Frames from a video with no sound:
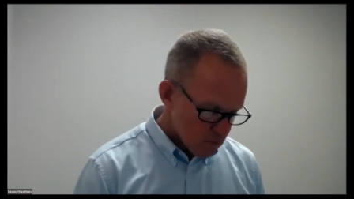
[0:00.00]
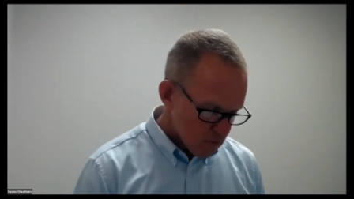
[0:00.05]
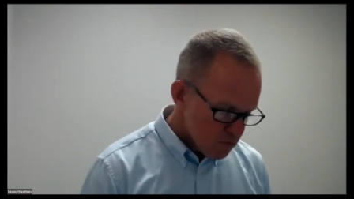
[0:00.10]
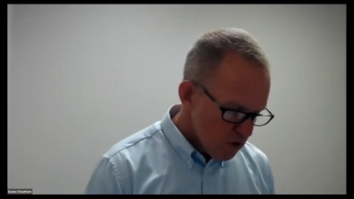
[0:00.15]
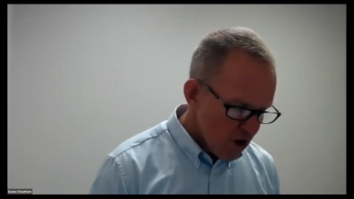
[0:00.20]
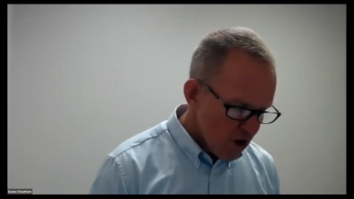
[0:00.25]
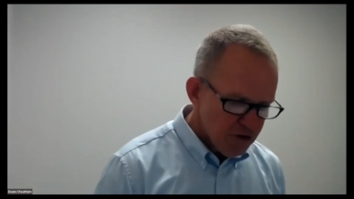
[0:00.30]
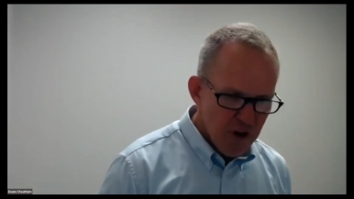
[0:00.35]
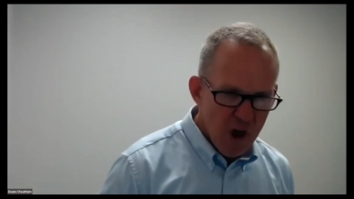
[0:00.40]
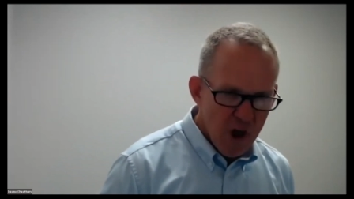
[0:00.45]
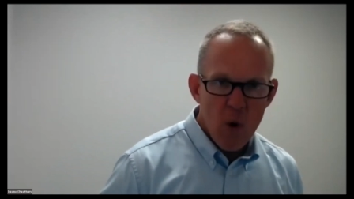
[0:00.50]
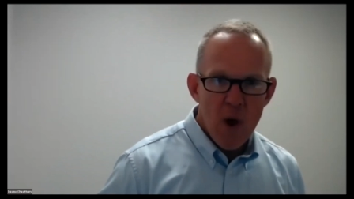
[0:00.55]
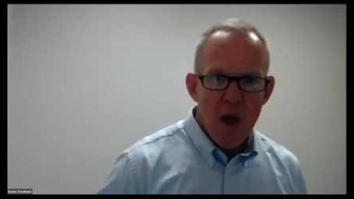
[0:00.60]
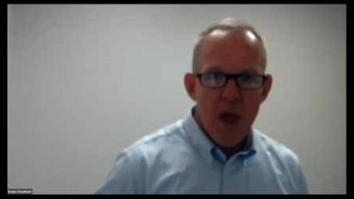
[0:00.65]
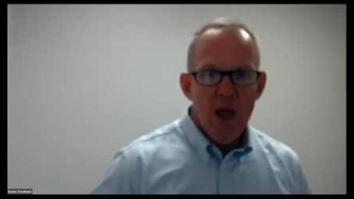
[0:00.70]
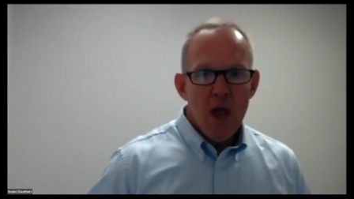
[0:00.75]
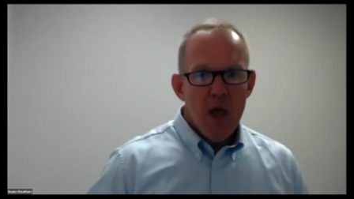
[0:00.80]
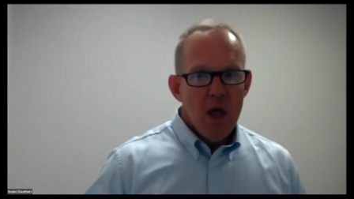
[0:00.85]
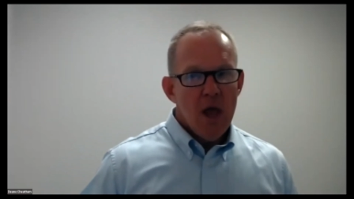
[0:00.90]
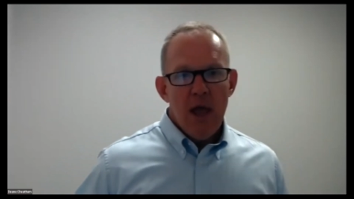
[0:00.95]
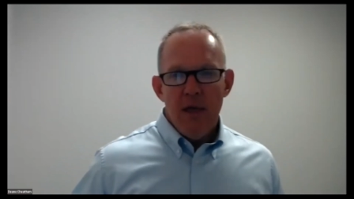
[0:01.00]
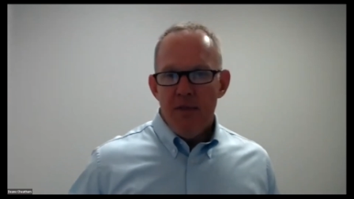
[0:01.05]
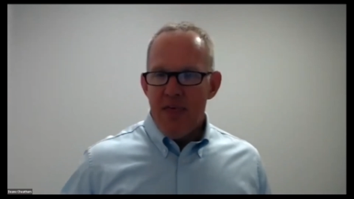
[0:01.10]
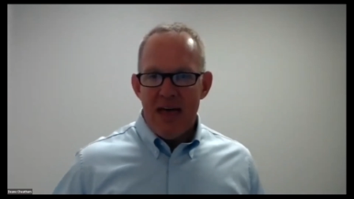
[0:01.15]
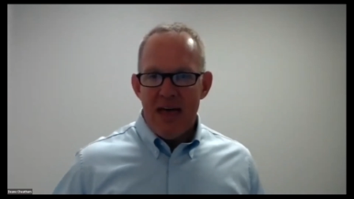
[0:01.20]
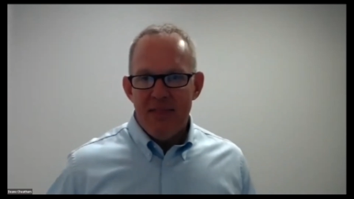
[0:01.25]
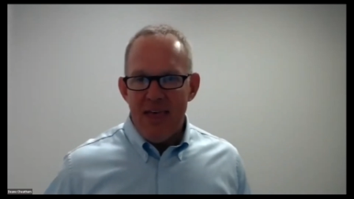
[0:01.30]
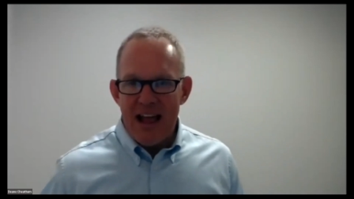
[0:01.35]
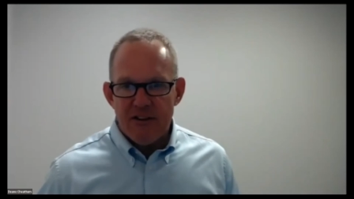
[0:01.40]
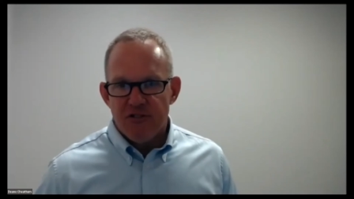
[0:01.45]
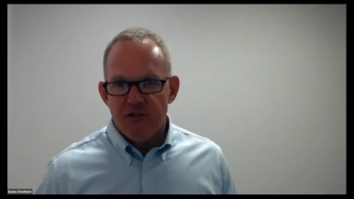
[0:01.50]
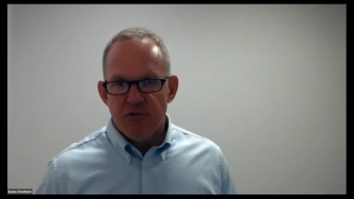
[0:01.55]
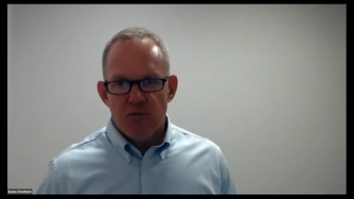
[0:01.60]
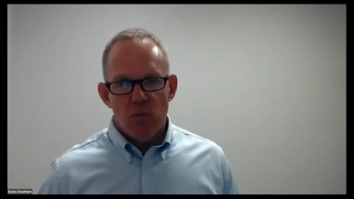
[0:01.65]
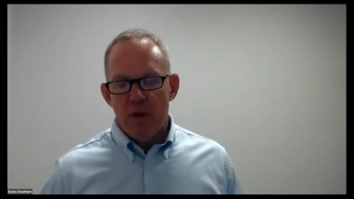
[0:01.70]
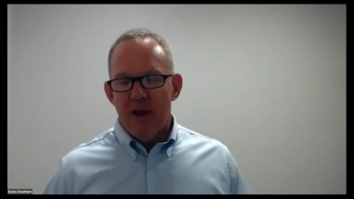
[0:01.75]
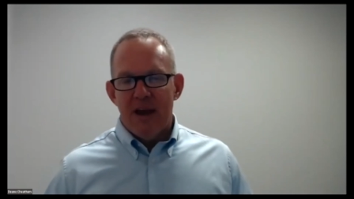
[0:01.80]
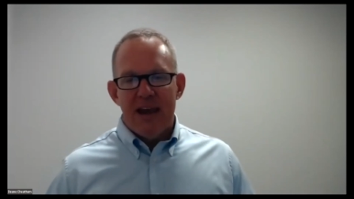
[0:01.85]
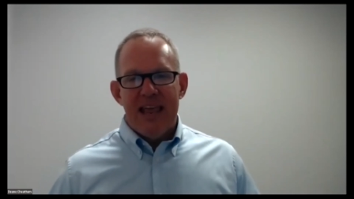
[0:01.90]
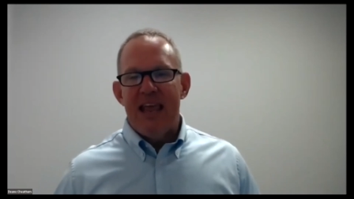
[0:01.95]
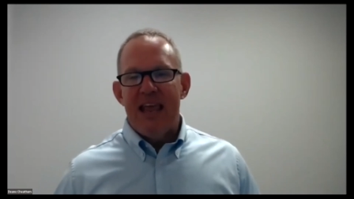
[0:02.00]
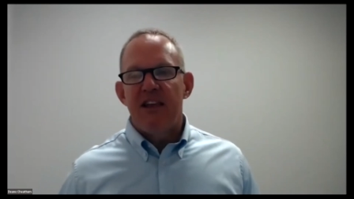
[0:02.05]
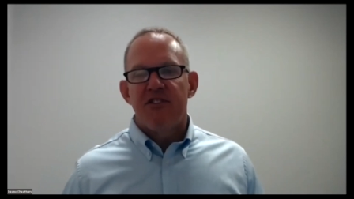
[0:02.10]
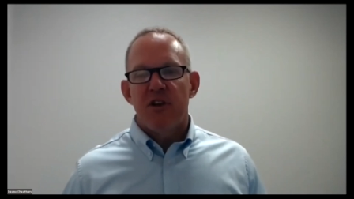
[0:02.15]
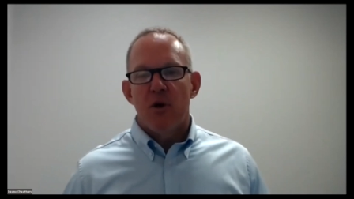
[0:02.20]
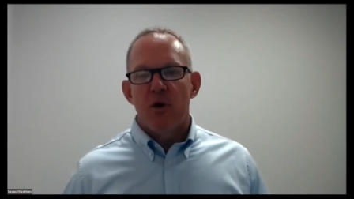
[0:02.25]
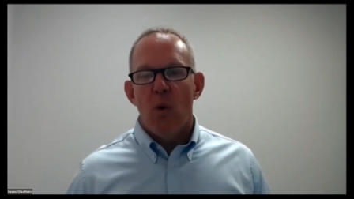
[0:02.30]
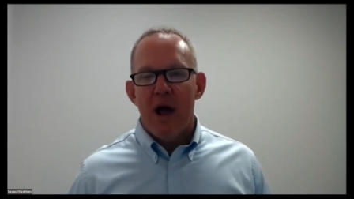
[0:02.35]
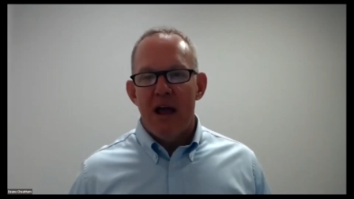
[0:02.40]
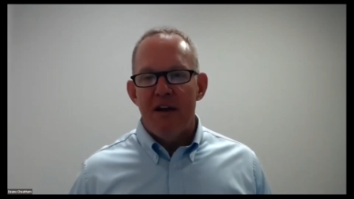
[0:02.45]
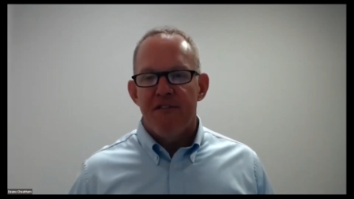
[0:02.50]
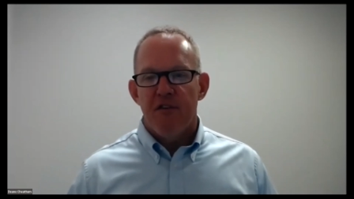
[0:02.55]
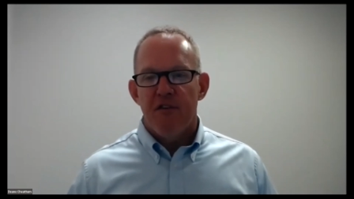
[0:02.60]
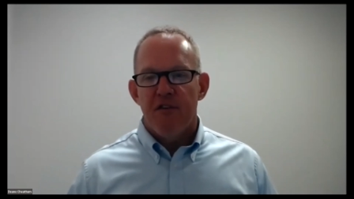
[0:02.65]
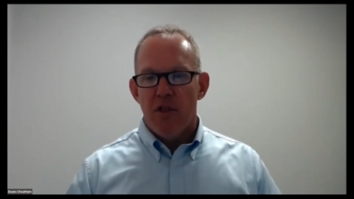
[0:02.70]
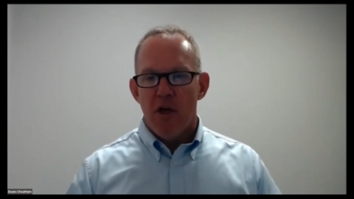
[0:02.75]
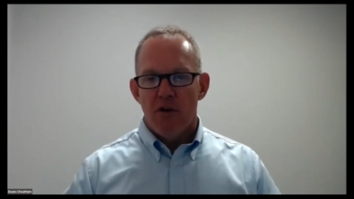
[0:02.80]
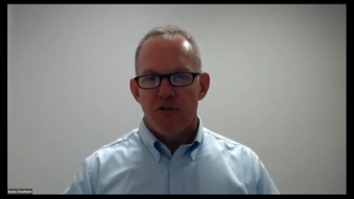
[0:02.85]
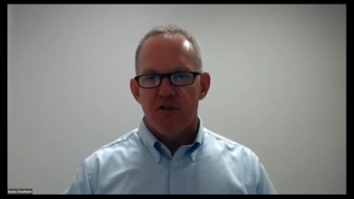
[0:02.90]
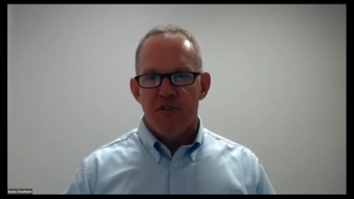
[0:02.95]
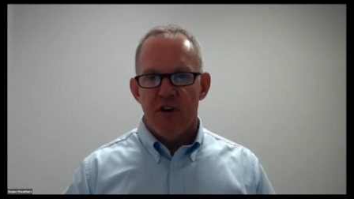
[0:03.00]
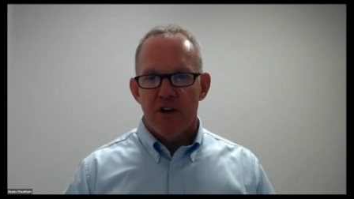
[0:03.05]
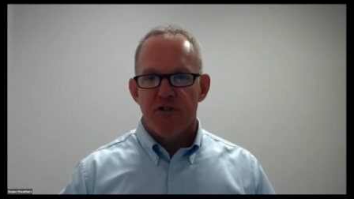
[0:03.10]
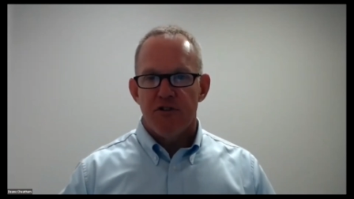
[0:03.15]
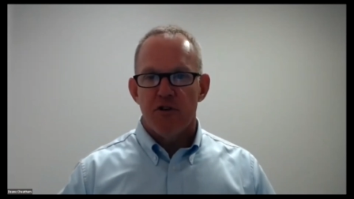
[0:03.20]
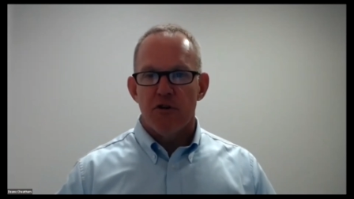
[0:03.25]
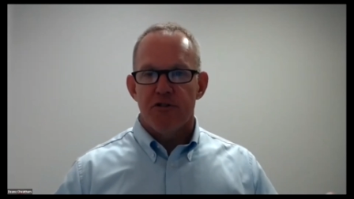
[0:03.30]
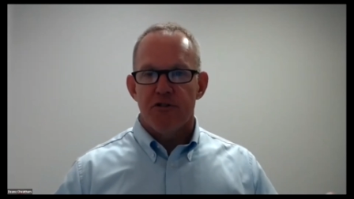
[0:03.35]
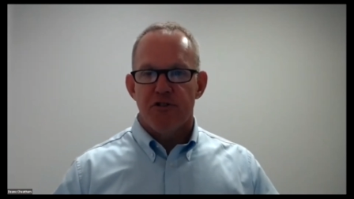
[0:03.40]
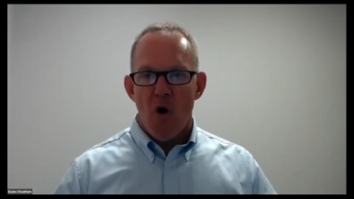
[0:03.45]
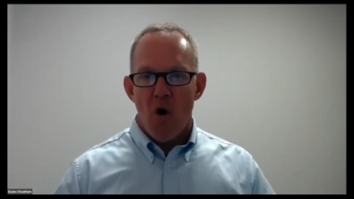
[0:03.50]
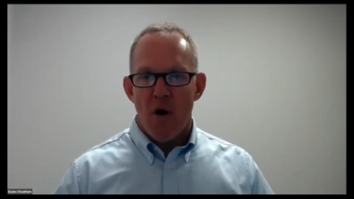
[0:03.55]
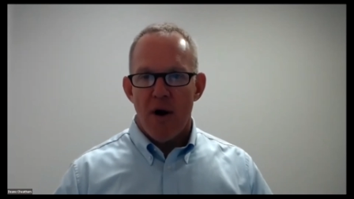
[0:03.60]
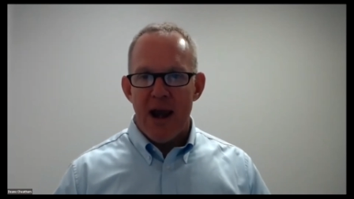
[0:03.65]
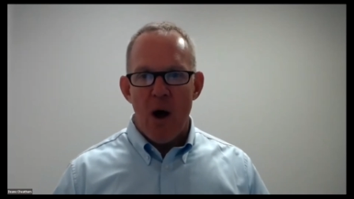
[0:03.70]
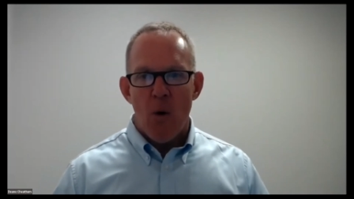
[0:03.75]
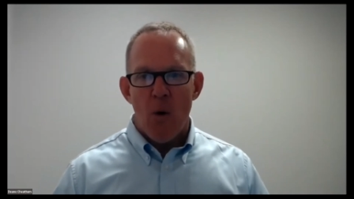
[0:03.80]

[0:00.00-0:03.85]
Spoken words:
So that's an easy way for those of us that are starting out.